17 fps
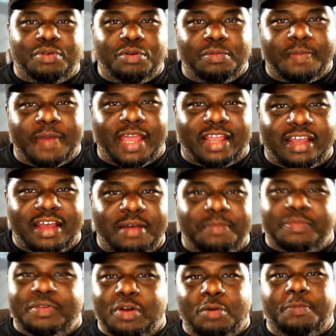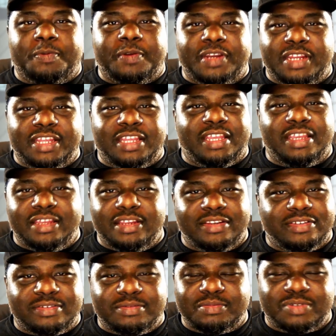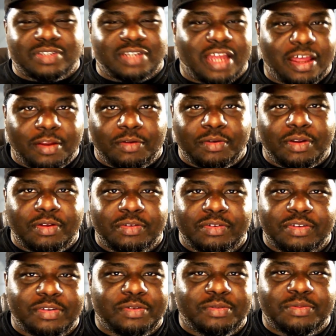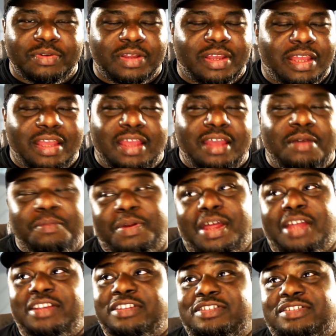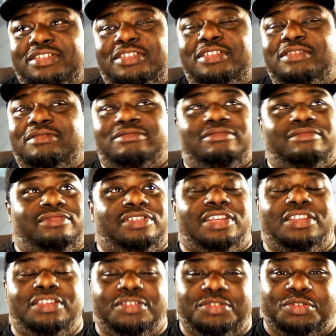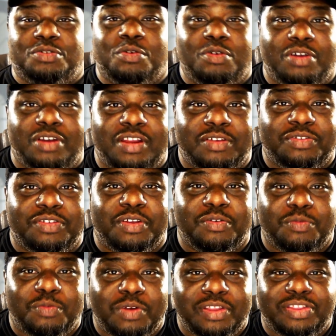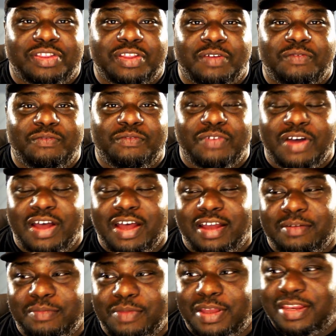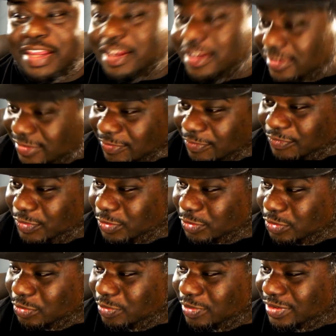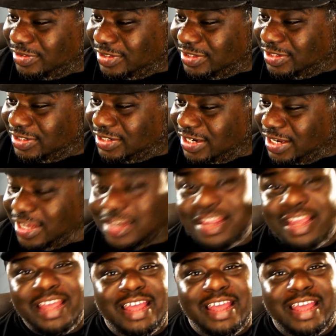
pull back up and open it again and some shit, I don't know, dude. But I just seen the story and I was like, what the fuck, man? That is some futuristic shit.